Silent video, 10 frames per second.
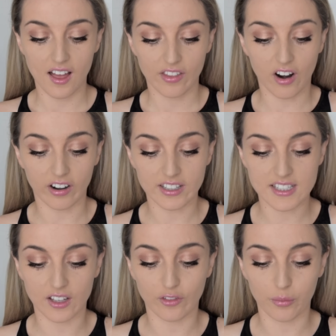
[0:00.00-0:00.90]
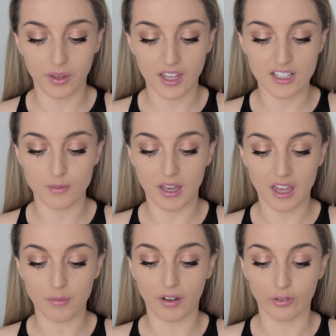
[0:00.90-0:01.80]
The hardest thing for me is
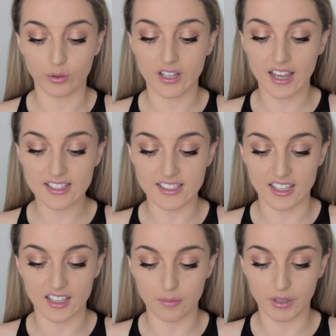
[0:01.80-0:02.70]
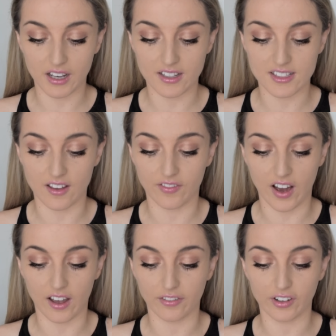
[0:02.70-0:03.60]
making my food tasty, because if
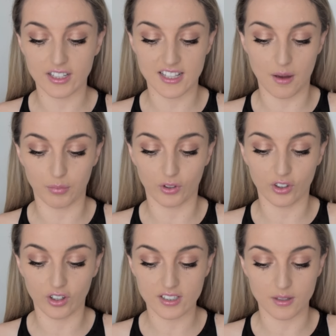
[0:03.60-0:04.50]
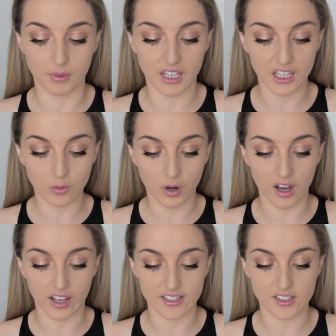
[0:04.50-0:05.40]
I, for example, cook some
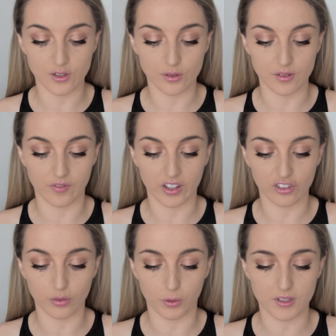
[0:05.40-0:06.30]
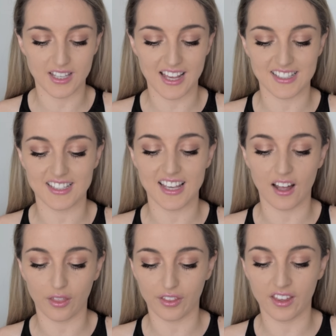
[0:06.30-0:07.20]
quinoa and stew some vegetables, yes, it's
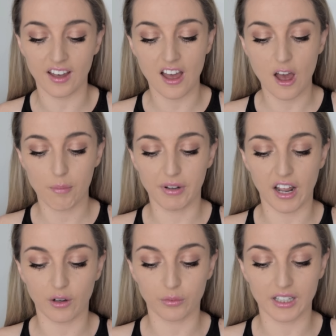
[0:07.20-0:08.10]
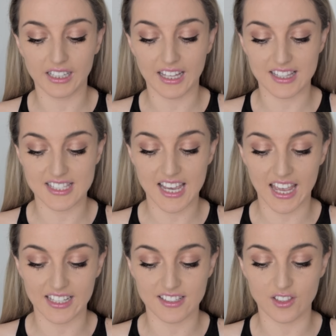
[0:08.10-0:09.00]
healthy, but I don't really like the
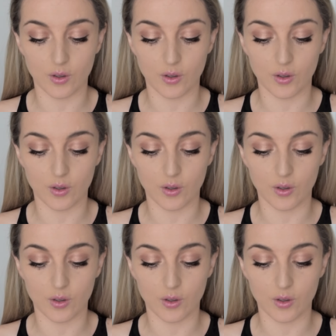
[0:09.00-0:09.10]
taste.